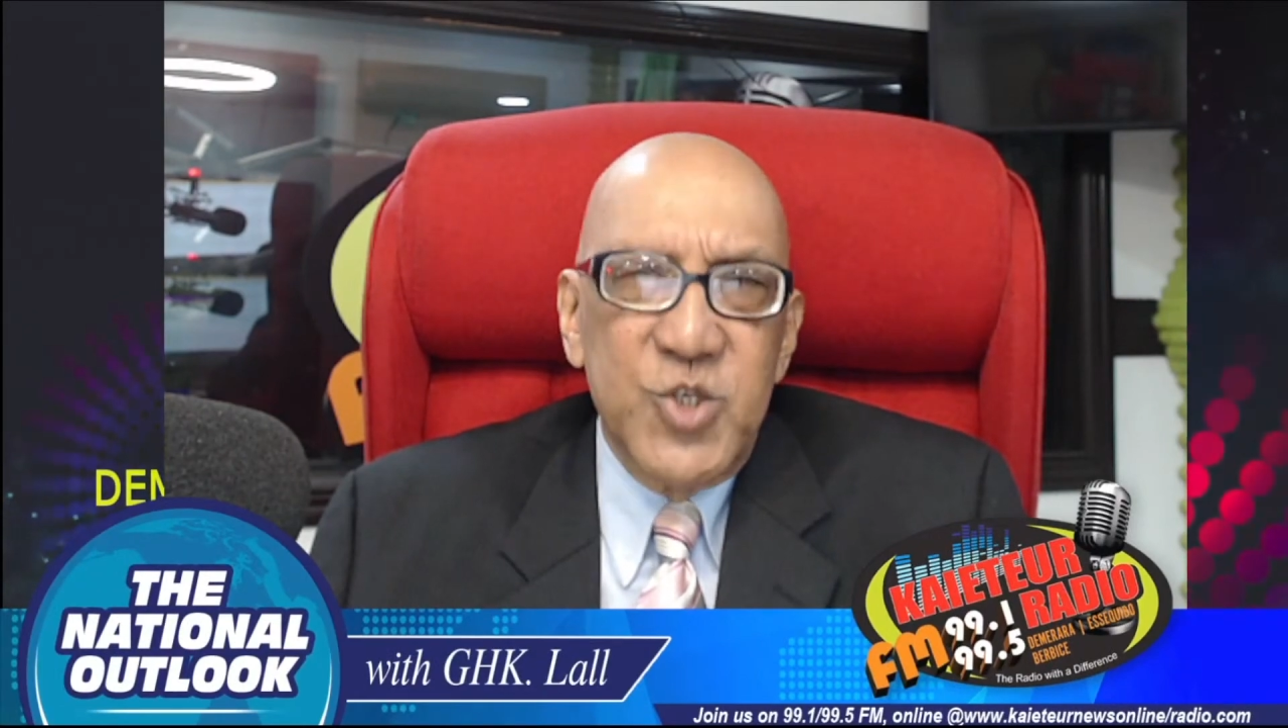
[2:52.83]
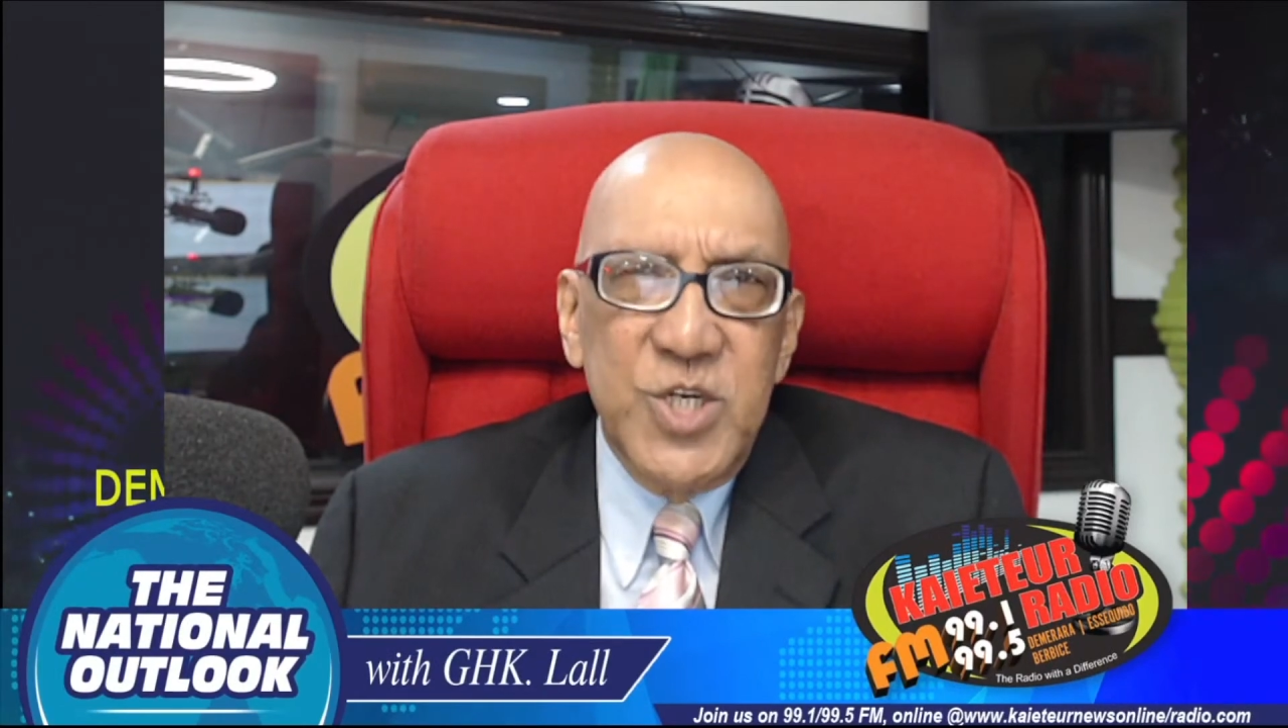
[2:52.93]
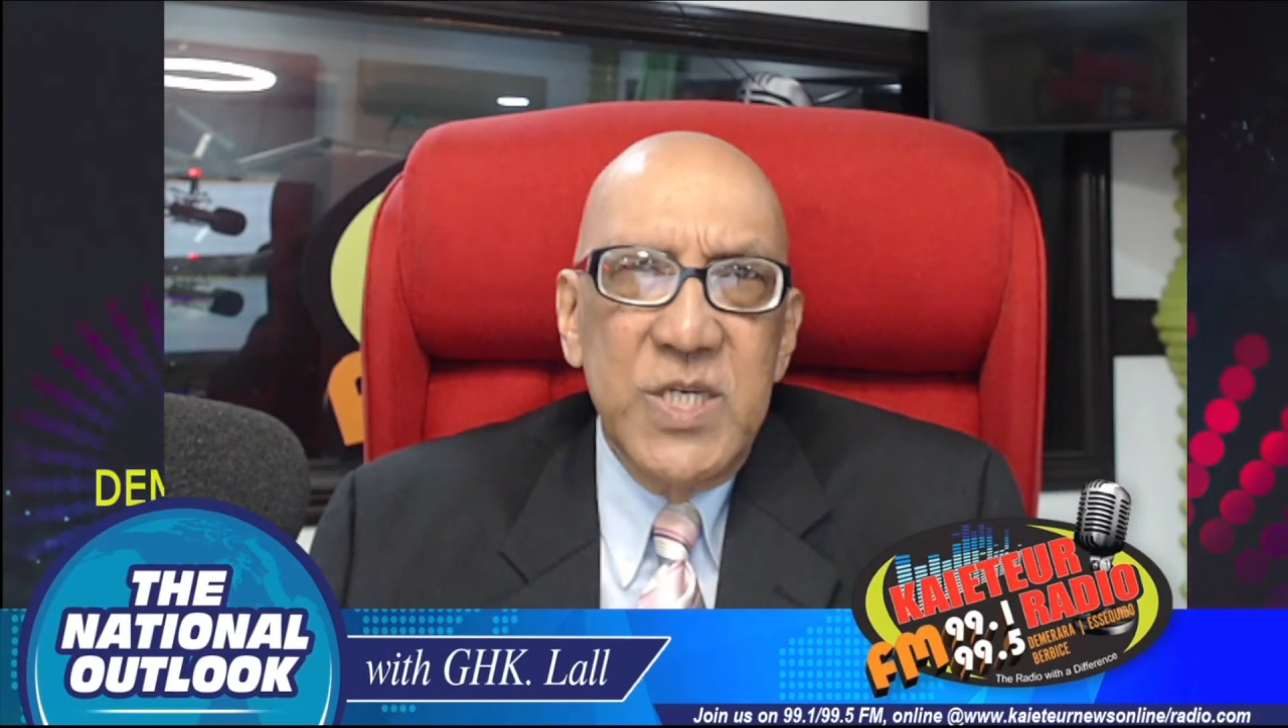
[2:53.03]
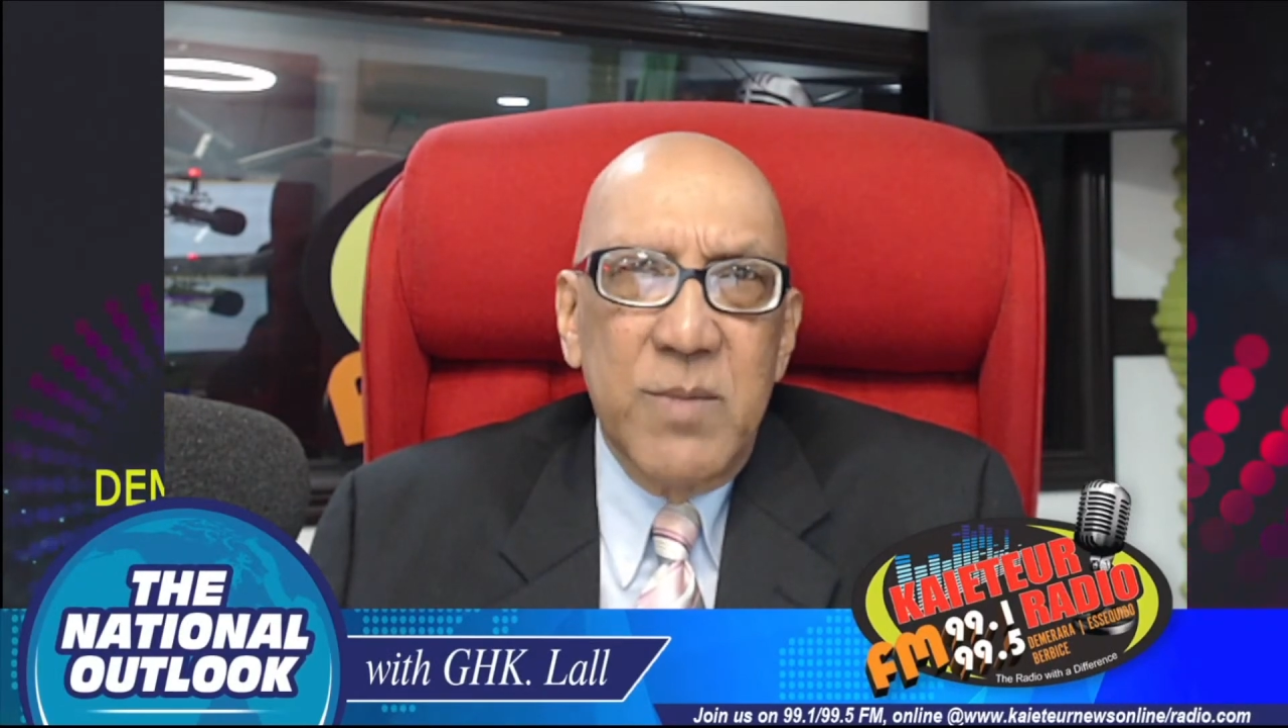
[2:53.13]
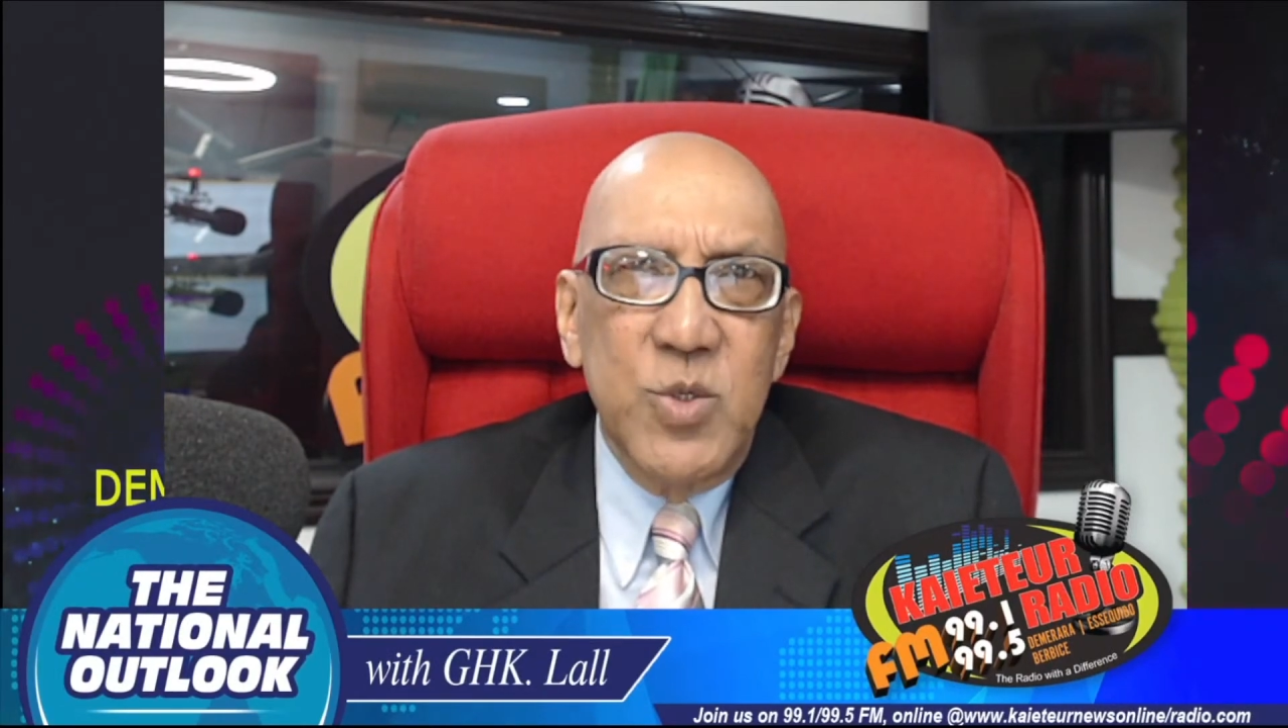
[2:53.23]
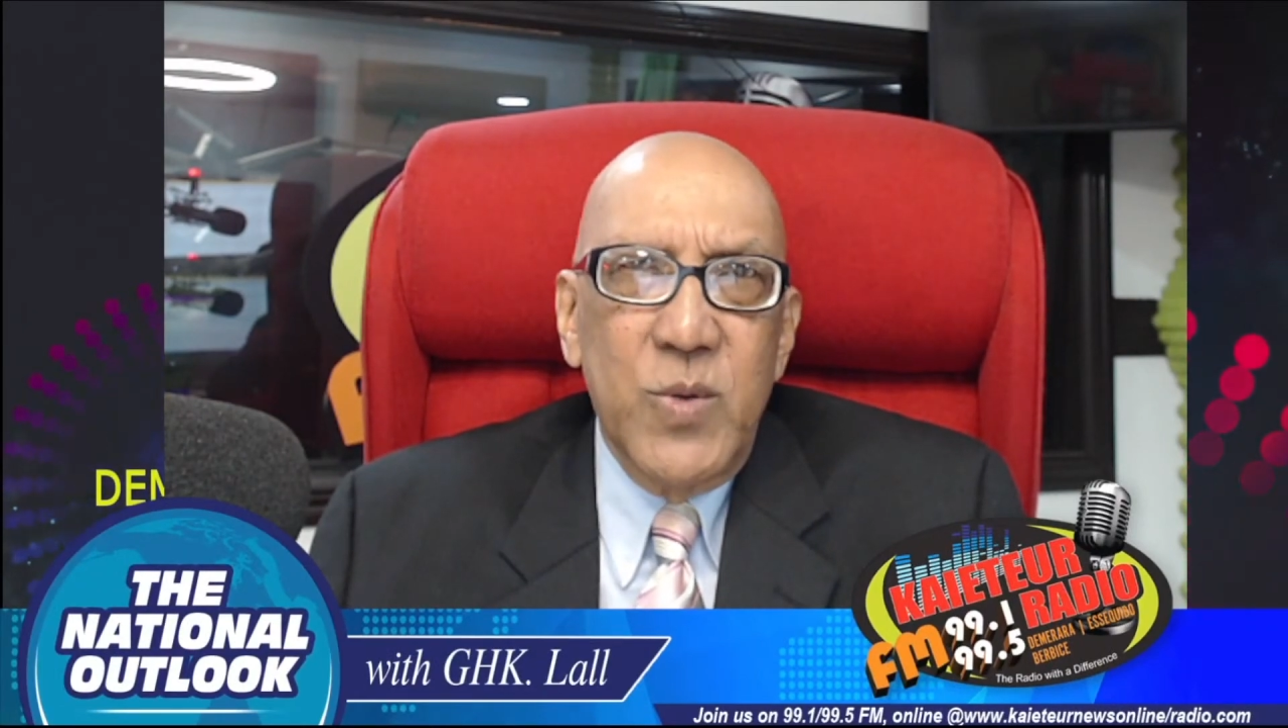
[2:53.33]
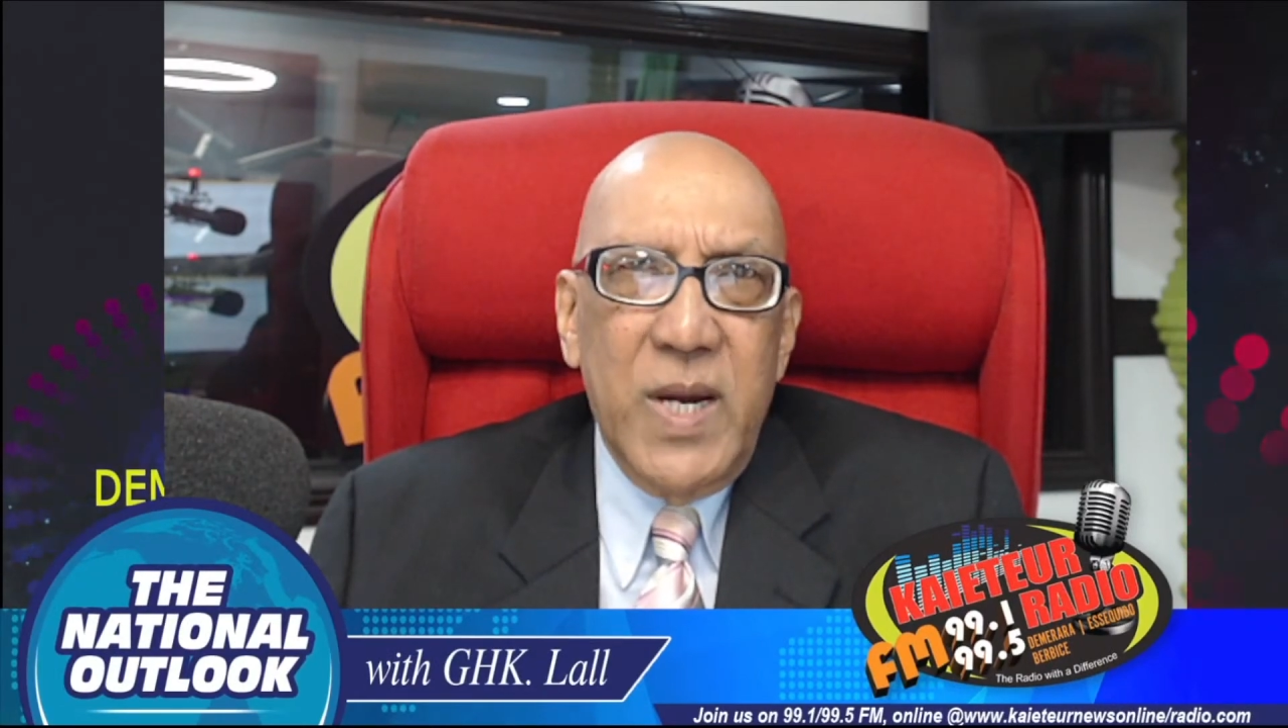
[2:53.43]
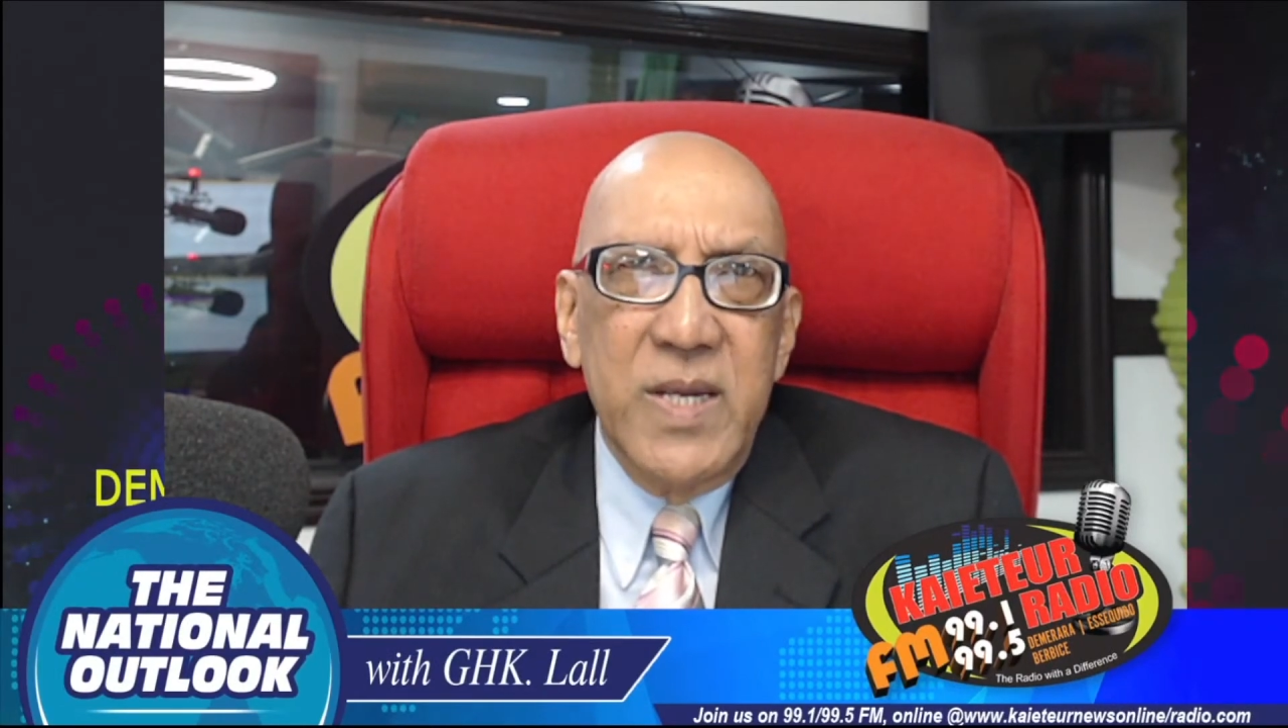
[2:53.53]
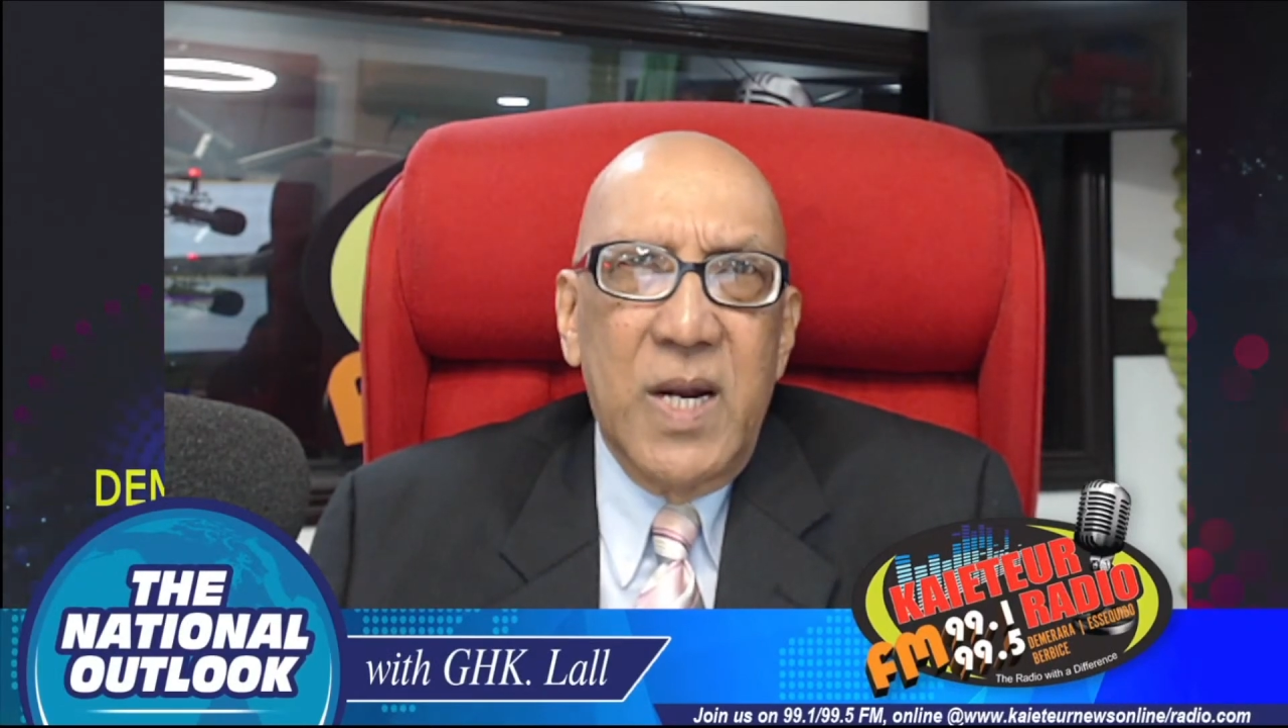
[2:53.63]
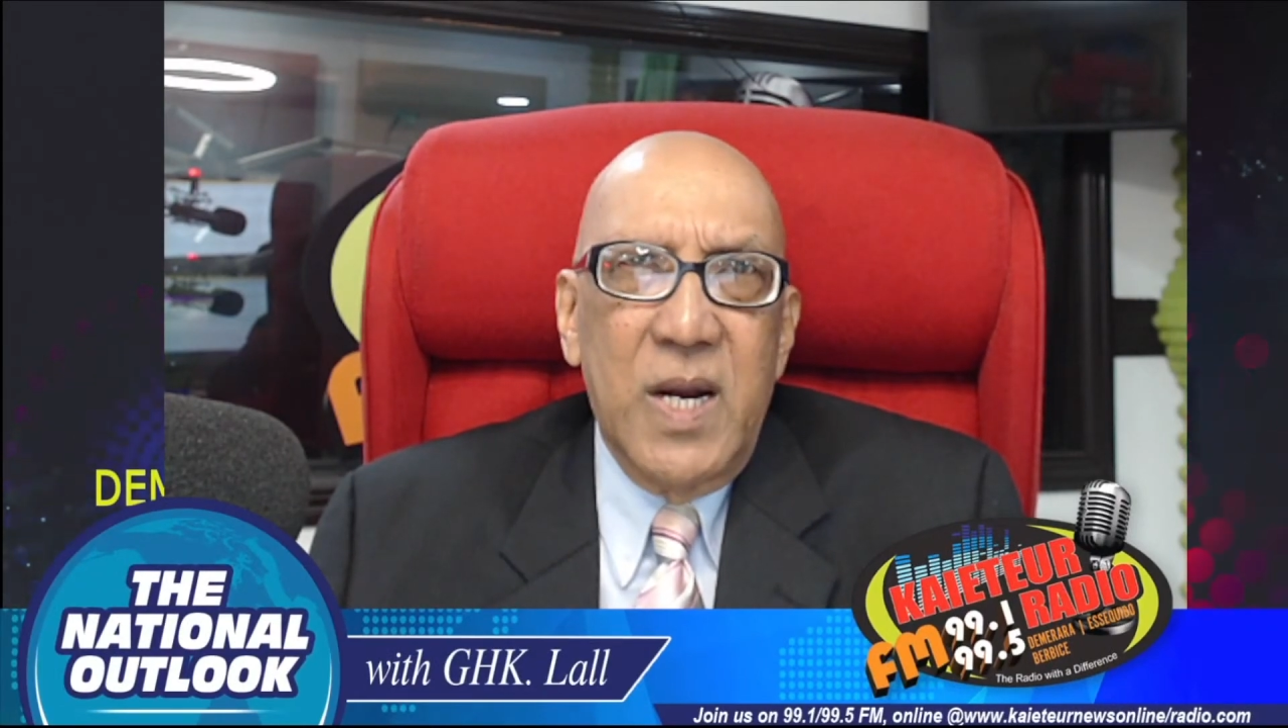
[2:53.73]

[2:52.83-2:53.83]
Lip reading: GWI